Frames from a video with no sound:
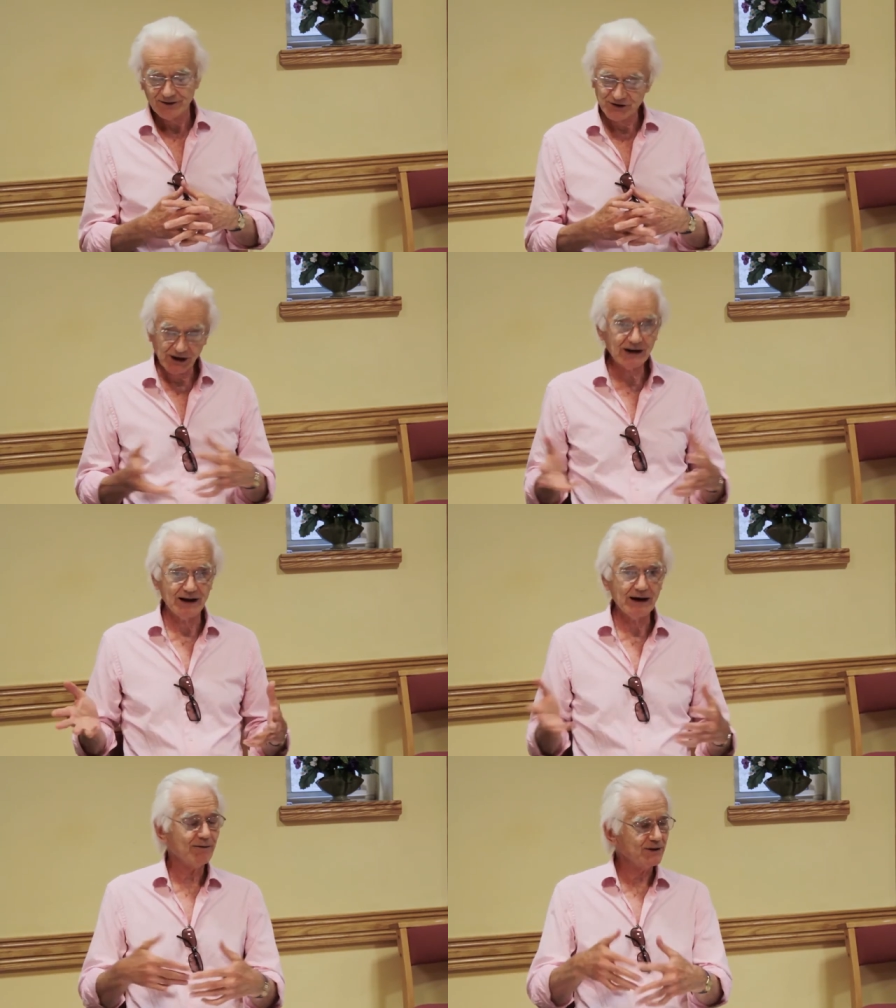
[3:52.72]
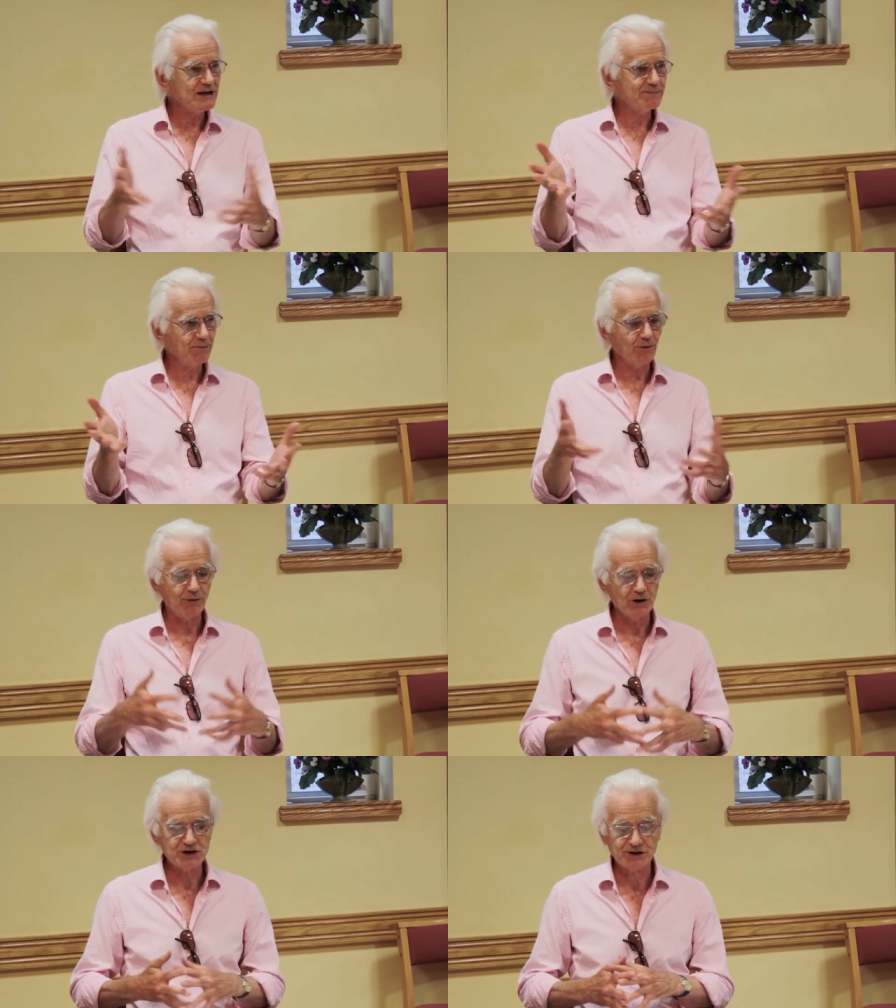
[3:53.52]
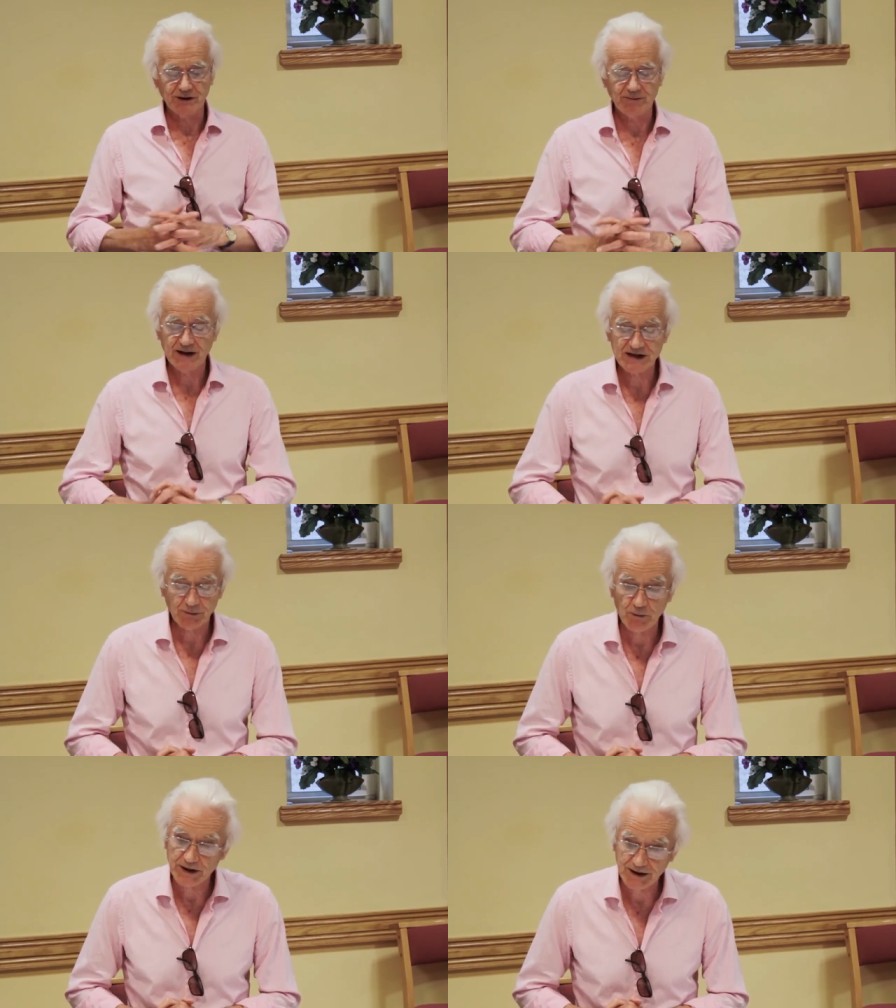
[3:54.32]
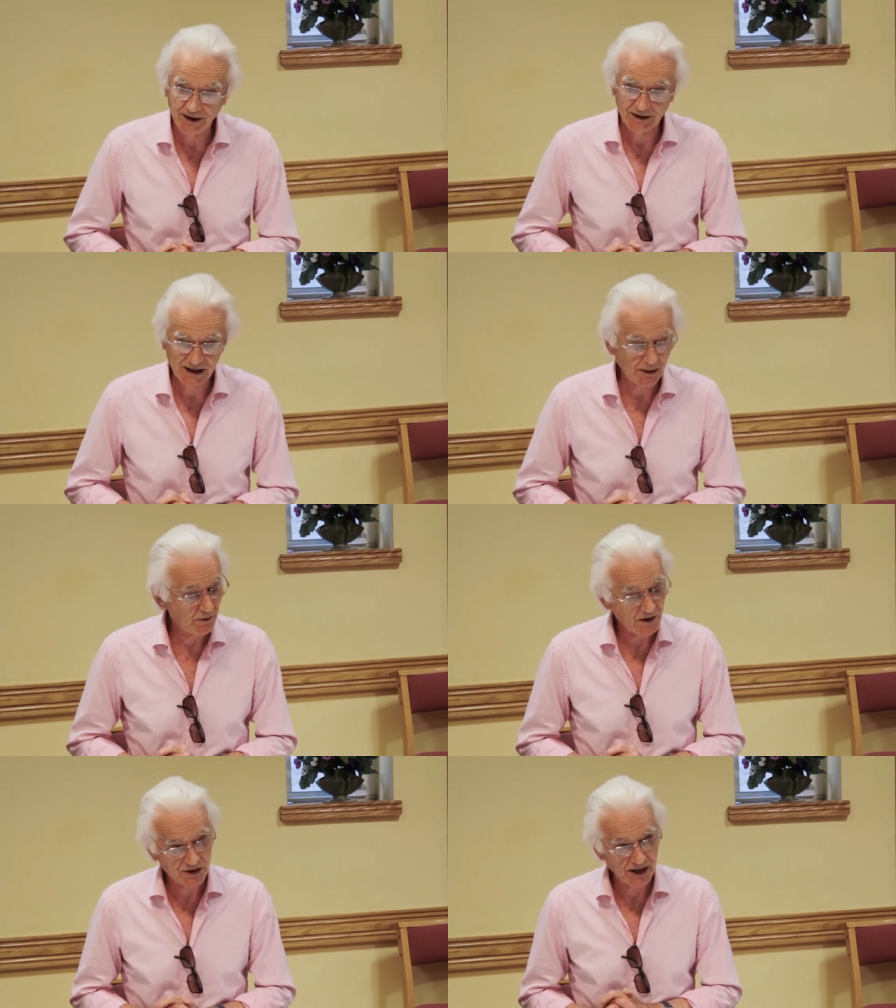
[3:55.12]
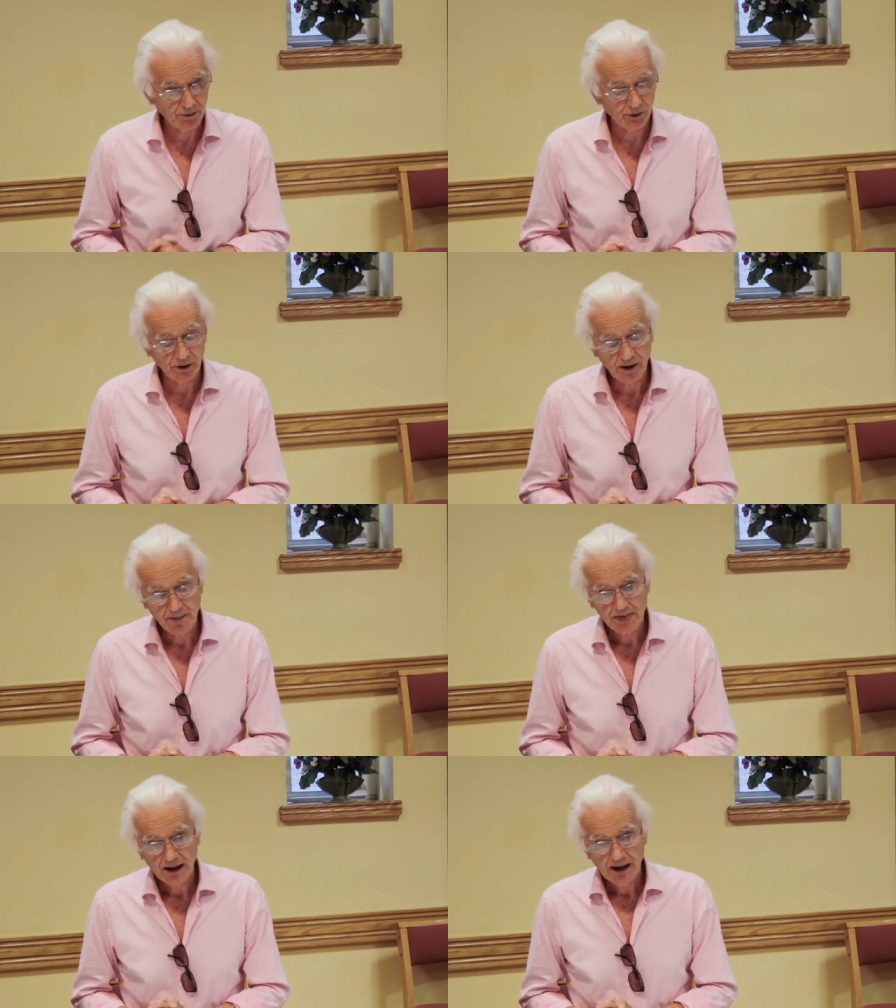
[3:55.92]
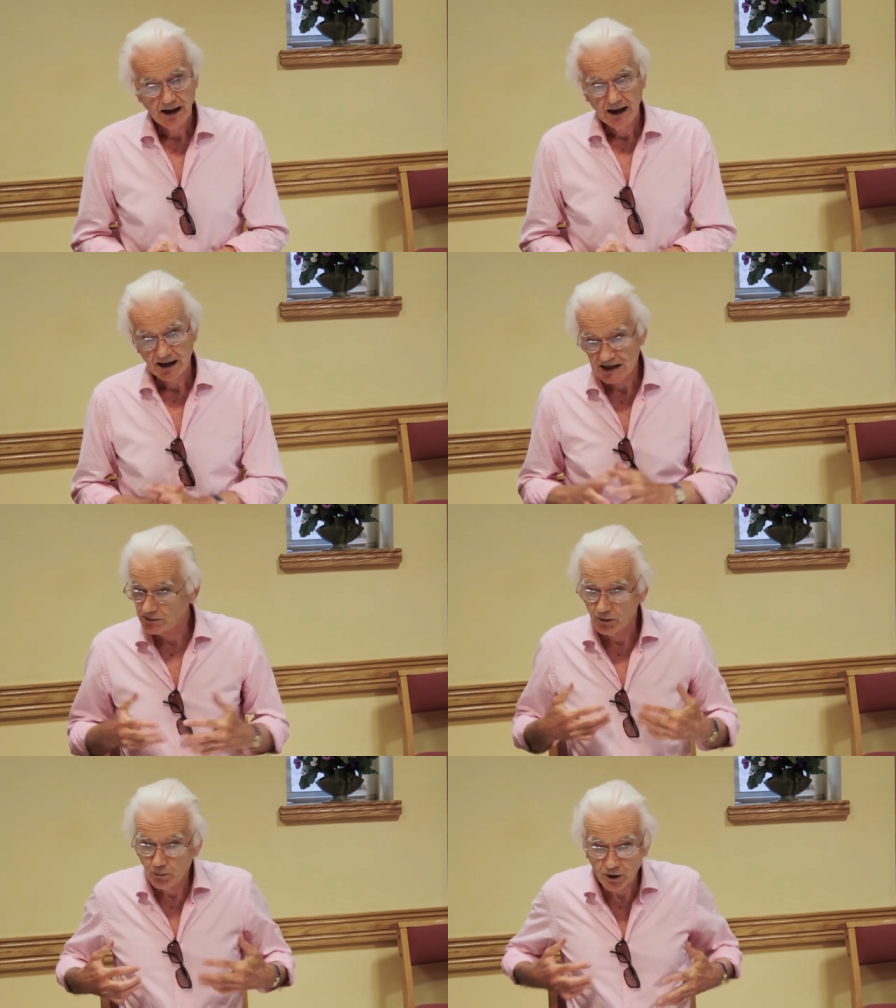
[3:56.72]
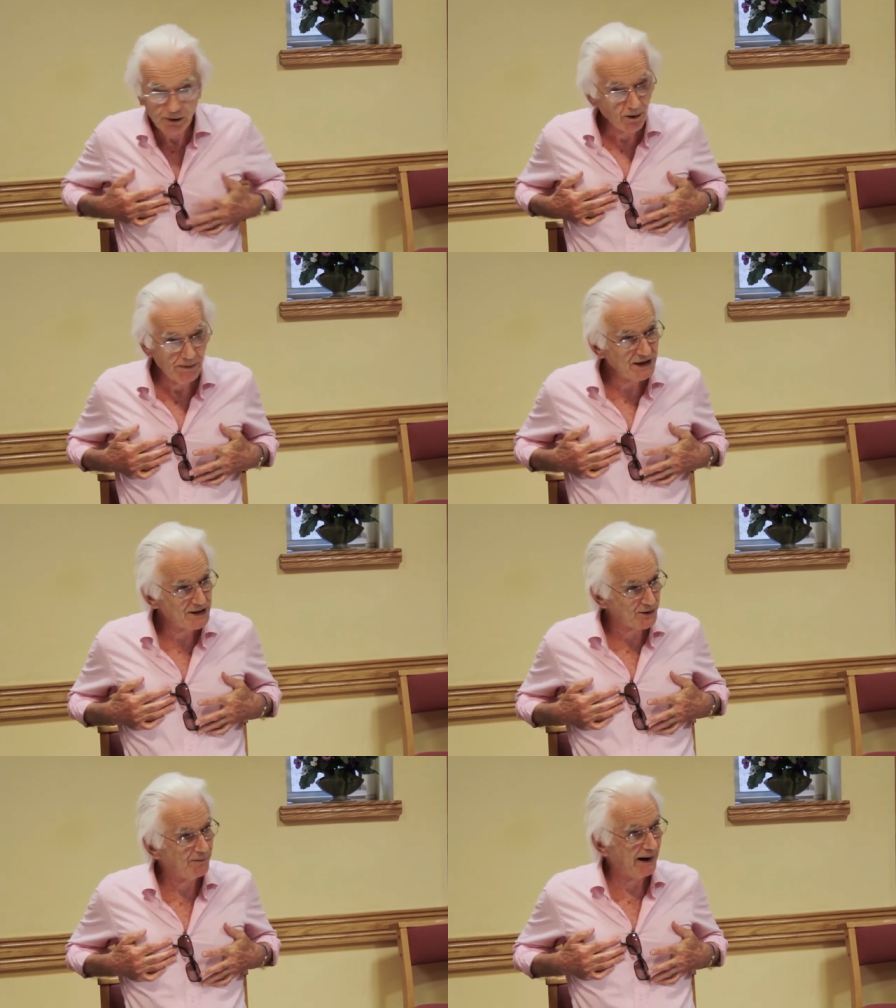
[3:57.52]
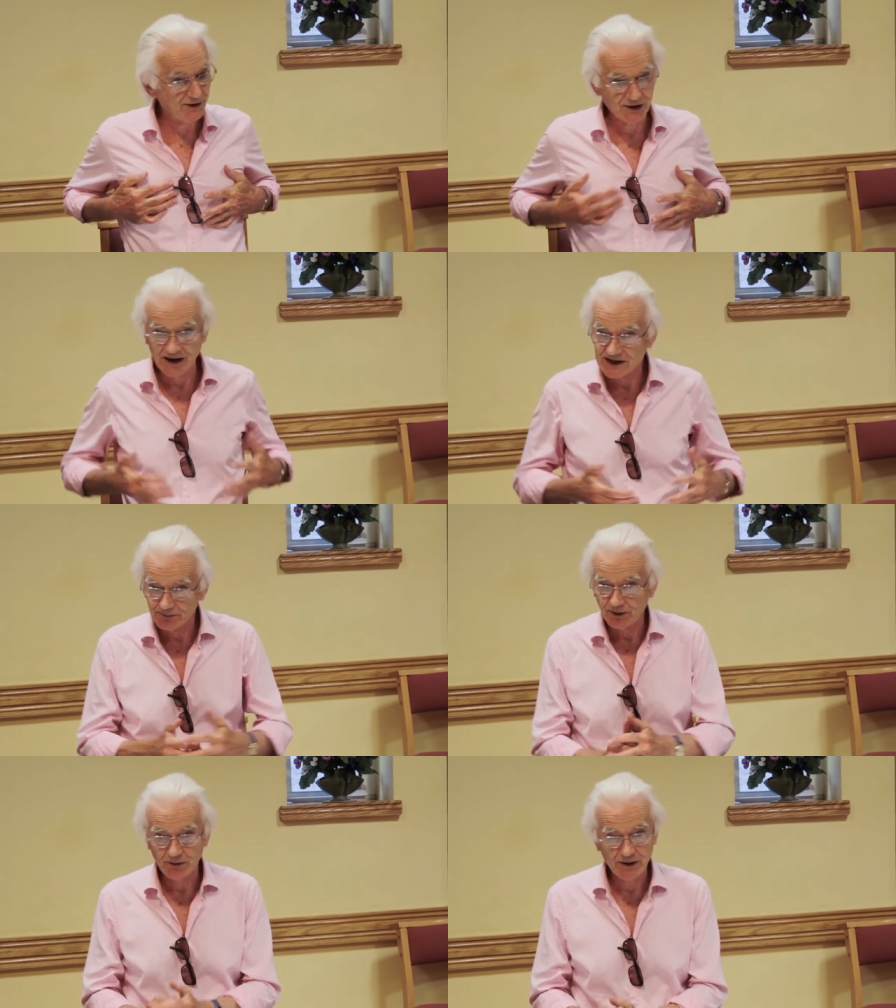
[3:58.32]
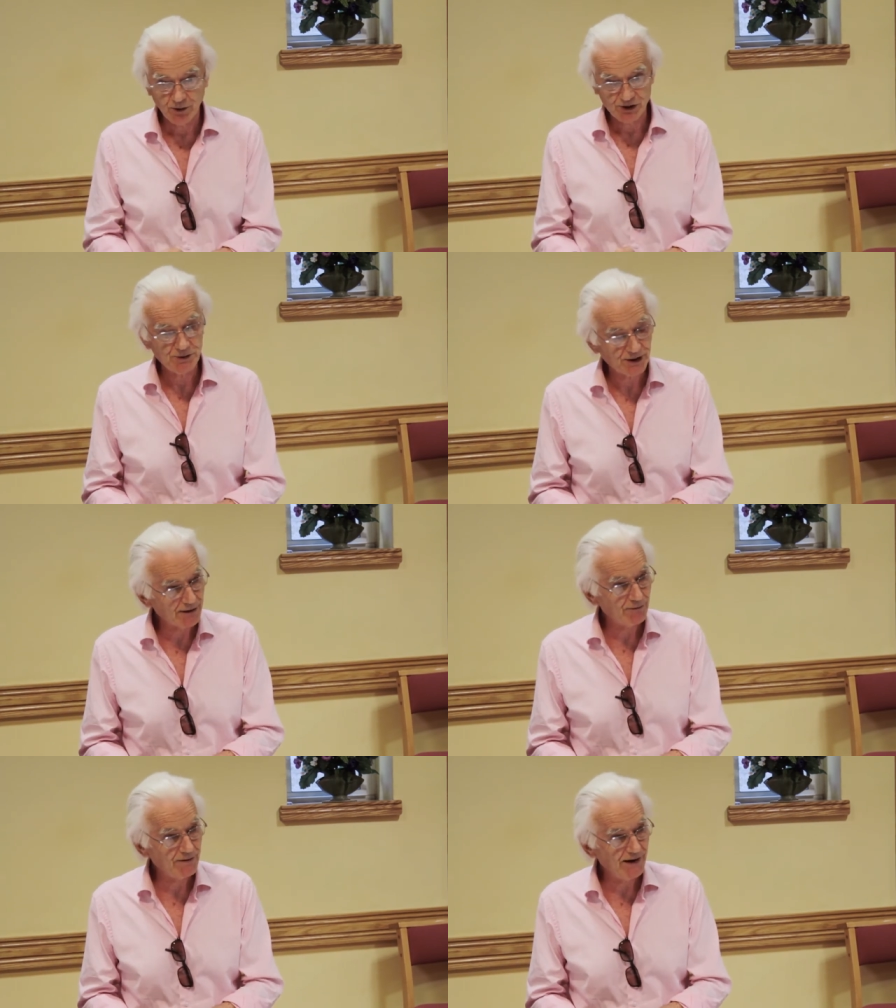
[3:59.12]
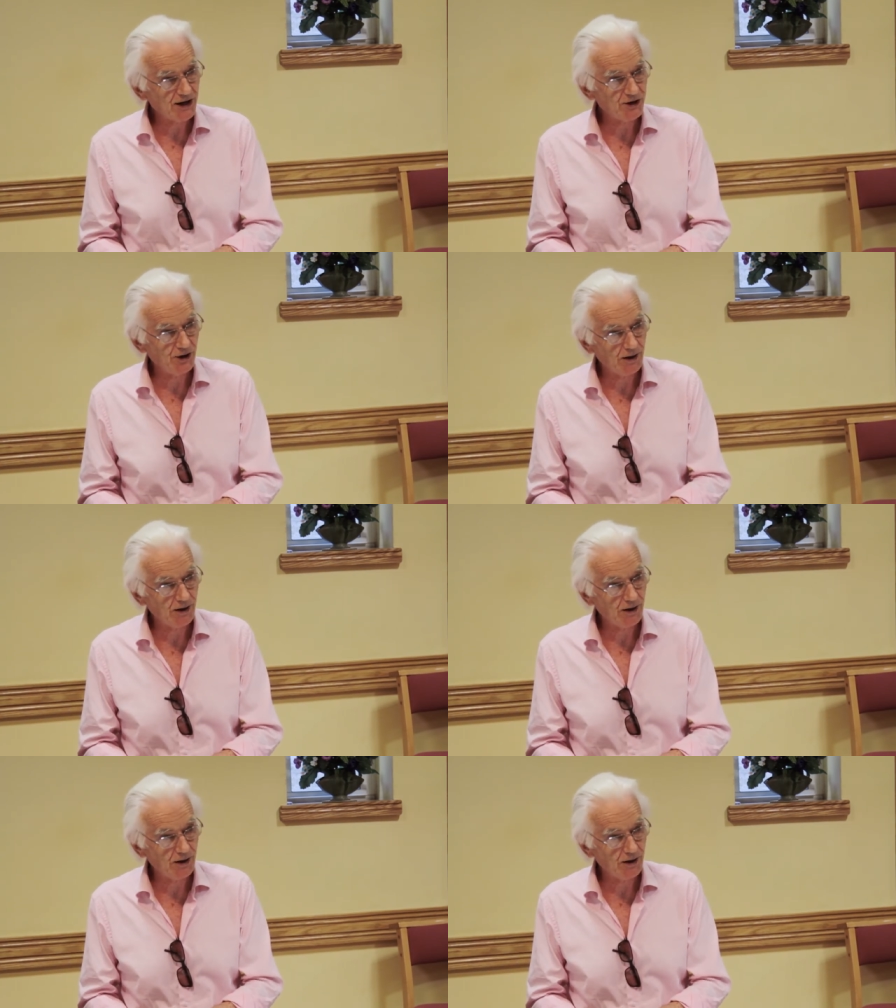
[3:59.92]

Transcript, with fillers: Suddenly having these people foist on them, and they said, well, we can't cope with this anymore. And I said, well, what do you want me to do about it? And they said, well, we want you to get rid of Anthony